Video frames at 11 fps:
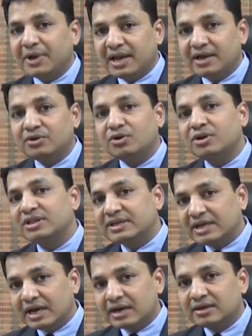palate or the
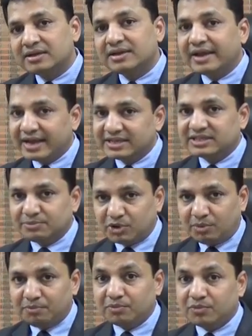tongue has the
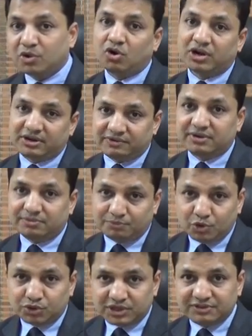problem, or even
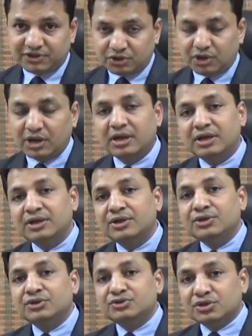both, if at all.
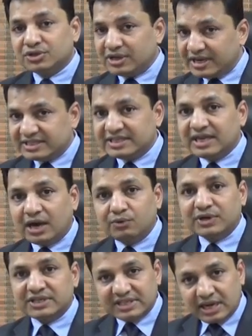So let's see how
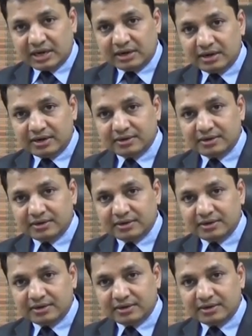it is done.